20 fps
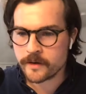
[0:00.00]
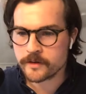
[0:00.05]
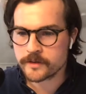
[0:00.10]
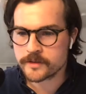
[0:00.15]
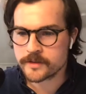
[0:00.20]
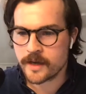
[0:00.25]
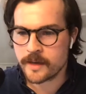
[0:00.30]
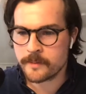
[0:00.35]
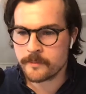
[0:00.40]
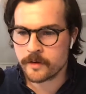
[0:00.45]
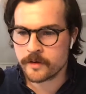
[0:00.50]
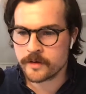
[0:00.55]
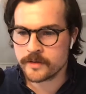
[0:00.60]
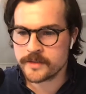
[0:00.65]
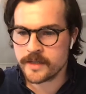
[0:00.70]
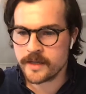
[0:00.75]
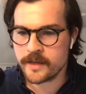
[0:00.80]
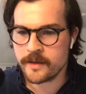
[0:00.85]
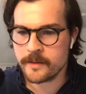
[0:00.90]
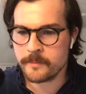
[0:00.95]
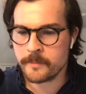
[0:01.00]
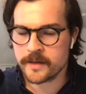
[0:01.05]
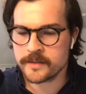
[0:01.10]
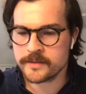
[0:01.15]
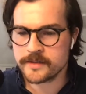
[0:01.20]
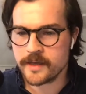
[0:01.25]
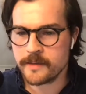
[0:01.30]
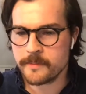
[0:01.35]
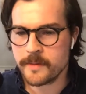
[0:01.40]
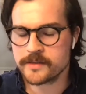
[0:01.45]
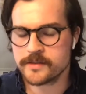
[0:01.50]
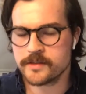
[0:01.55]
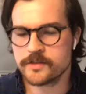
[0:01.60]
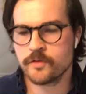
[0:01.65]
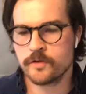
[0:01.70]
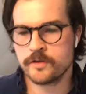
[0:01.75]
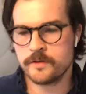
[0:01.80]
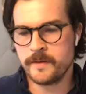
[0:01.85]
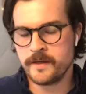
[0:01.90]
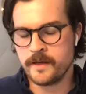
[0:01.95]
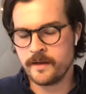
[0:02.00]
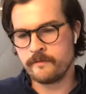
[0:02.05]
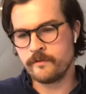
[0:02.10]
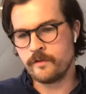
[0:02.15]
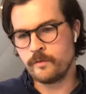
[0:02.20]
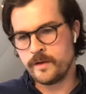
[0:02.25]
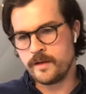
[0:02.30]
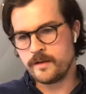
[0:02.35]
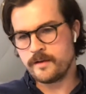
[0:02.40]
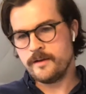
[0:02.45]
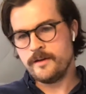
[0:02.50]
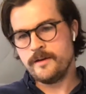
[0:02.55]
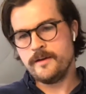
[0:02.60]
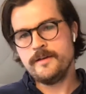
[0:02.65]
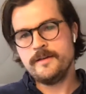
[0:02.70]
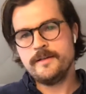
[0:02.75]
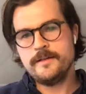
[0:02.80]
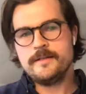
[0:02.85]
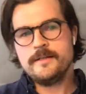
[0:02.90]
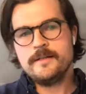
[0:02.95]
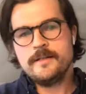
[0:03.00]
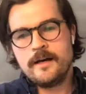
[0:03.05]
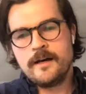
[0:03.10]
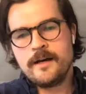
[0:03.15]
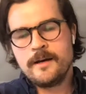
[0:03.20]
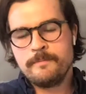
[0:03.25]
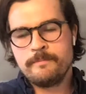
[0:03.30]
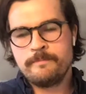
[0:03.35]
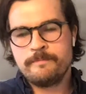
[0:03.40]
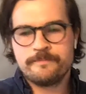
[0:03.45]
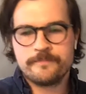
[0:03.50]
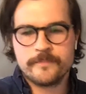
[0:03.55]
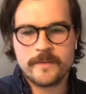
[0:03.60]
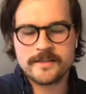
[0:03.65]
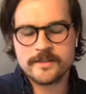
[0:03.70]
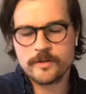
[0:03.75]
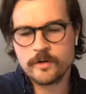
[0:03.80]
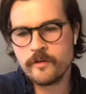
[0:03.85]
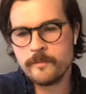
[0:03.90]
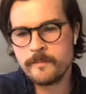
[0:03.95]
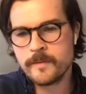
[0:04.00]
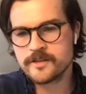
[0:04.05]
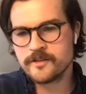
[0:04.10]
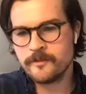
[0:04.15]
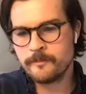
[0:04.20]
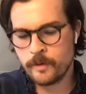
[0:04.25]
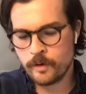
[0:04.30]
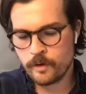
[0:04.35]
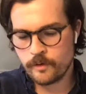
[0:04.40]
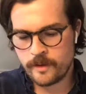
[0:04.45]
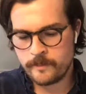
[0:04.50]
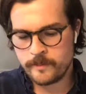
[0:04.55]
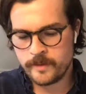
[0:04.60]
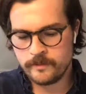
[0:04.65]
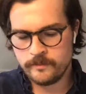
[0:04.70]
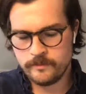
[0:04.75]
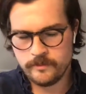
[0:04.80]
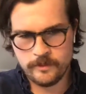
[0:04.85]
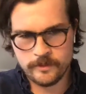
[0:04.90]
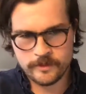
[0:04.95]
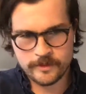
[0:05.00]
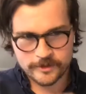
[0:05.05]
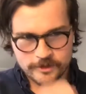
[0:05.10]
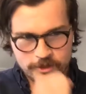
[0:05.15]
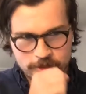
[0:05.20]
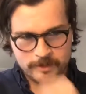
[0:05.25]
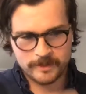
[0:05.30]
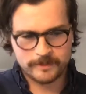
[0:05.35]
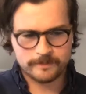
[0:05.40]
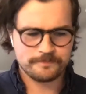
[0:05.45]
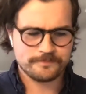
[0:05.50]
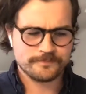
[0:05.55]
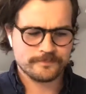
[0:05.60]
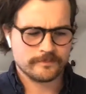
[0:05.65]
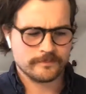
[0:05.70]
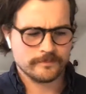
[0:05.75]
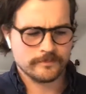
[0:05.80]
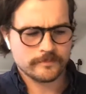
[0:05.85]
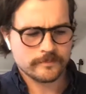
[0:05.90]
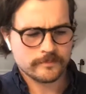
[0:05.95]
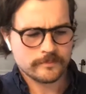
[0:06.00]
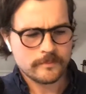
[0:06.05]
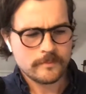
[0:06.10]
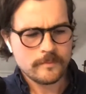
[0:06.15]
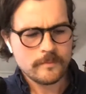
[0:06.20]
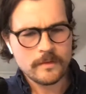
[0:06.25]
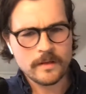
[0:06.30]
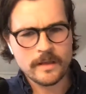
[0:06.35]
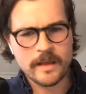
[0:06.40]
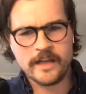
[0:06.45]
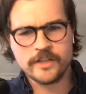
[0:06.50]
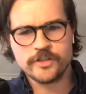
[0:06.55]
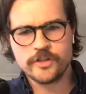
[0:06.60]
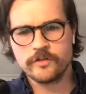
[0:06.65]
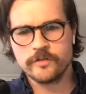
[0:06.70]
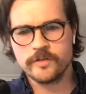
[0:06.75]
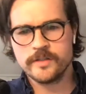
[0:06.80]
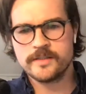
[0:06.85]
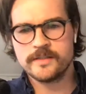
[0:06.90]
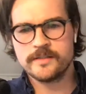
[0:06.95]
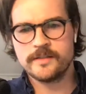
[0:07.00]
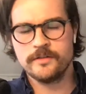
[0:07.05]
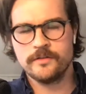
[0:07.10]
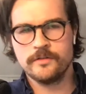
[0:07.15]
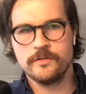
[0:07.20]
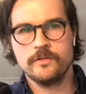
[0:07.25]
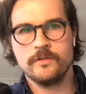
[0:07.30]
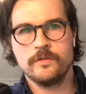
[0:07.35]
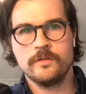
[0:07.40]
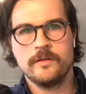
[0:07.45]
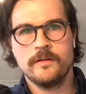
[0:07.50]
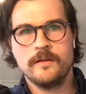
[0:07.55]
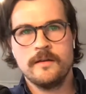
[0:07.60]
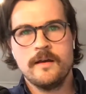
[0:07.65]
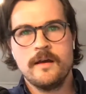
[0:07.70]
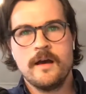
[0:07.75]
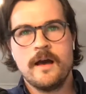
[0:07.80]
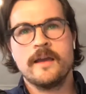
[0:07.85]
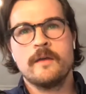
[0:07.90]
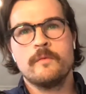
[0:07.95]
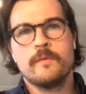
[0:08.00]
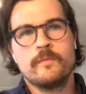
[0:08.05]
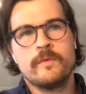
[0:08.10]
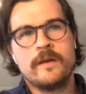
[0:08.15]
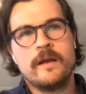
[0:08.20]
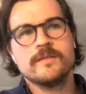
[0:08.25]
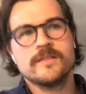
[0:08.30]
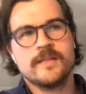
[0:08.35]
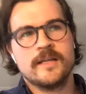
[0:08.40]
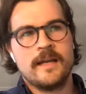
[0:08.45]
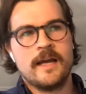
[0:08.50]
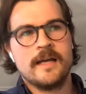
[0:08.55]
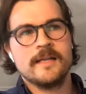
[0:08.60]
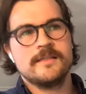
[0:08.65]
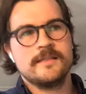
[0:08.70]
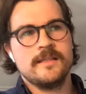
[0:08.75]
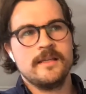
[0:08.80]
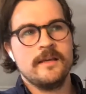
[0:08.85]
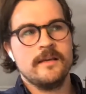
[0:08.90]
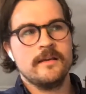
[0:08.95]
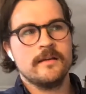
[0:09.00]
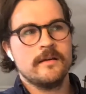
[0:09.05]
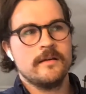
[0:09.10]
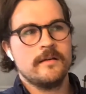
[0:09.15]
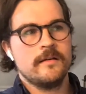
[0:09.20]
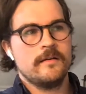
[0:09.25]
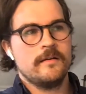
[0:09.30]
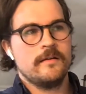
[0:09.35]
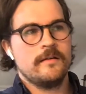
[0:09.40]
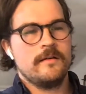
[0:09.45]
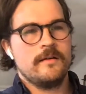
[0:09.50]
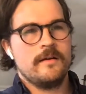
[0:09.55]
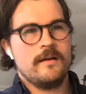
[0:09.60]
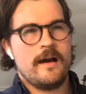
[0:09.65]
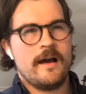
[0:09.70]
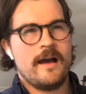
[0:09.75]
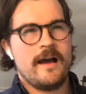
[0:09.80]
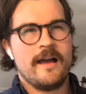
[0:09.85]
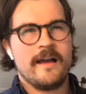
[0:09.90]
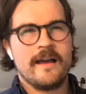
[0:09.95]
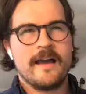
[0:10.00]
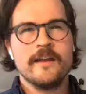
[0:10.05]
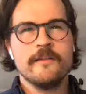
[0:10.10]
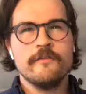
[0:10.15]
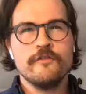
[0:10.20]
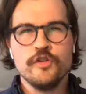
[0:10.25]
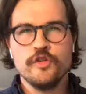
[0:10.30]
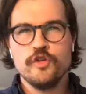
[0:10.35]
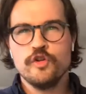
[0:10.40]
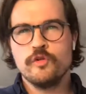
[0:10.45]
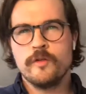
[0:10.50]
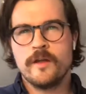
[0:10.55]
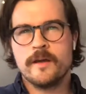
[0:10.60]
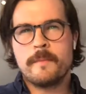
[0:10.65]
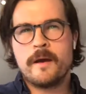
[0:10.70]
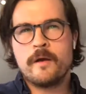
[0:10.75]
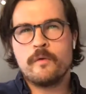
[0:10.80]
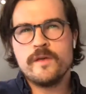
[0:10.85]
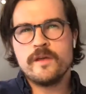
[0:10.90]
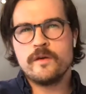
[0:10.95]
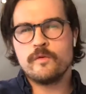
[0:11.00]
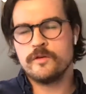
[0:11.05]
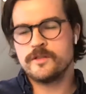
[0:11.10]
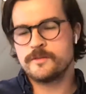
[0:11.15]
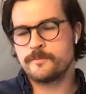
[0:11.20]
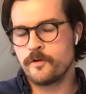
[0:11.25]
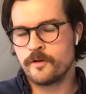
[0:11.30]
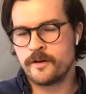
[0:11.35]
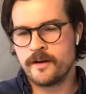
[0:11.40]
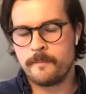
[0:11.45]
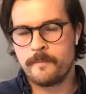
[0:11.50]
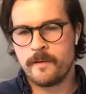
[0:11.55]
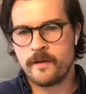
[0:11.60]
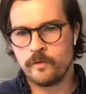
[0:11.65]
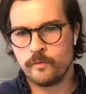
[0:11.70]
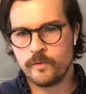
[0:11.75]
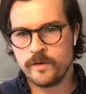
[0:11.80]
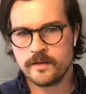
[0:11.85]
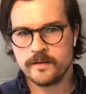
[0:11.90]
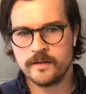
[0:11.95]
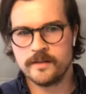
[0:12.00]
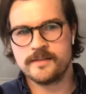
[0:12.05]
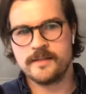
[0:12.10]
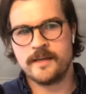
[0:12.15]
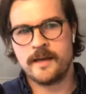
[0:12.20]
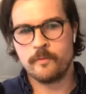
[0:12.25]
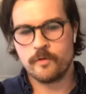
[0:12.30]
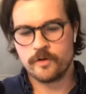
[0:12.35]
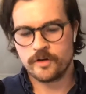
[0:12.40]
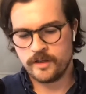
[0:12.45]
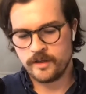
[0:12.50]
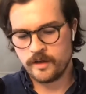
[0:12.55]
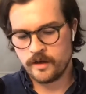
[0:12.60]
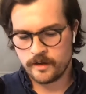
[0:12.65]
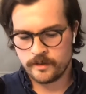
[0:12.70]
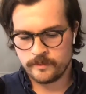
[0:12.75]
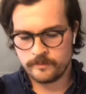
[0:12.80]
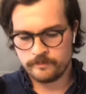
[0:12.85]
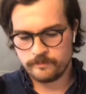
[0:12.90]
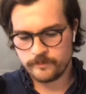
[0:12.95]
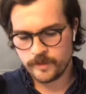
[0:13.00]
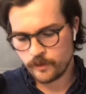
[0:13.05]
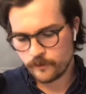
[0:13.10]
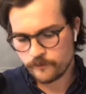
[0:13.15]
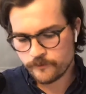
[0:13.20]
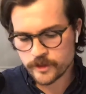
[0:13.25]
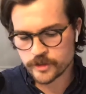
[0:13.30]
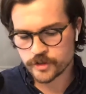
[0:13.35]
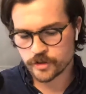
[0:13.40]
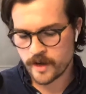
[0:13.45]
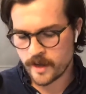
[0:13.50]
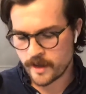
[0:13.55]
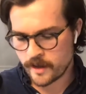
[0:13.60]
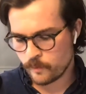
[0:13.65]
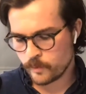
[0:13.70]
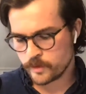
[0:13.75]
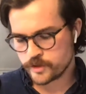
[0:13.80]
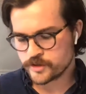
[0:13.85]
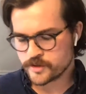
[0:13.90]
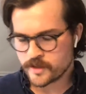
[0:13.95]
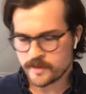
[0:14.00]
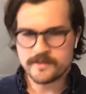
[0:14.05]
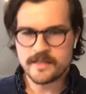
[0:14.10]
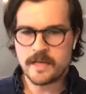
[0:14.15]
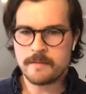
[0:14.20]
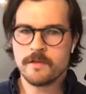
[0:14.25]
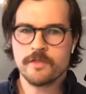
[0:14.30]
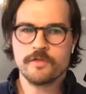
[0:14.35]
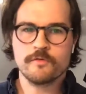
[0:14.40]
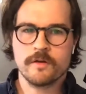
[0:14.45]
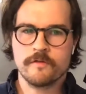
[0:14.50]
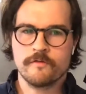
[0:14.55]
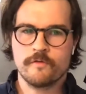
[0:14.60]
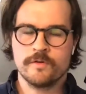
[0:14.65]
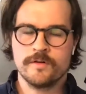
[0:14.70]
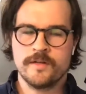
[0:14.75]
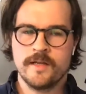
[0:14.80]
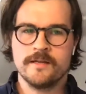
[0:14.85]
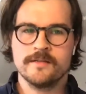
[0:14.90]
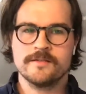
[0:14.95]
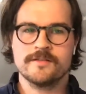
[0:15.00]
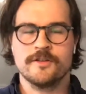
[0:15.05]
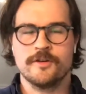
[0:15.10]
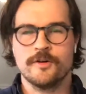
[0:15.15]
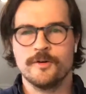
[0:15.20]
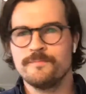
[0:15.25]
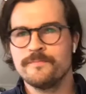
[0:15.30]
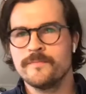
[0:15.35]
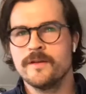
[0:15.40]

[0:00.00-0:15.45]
your time on a day by day basis or the beginning of the week? Um, it's sort of a mix of both. I mean, excuse me. I generally still, again, when I was like an IC, I kind of knew like my week was broken up by the week. Let's say I'm working on, you know, feature A, which is going to take me three or four days. So,